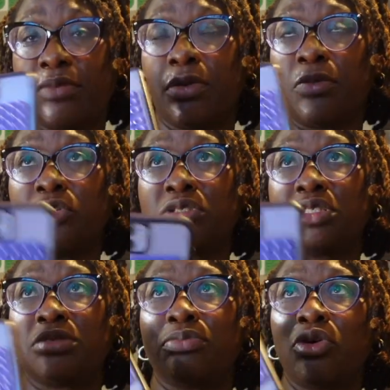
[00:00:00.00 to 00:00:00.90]

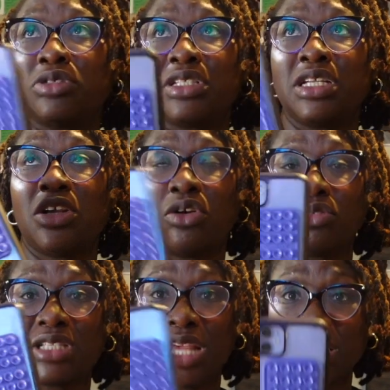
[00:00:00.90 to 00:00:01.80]
mostly
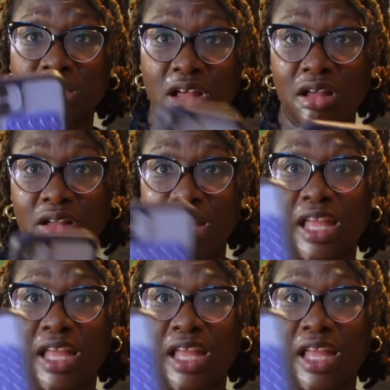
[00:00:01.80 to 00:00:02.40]
on TikTok,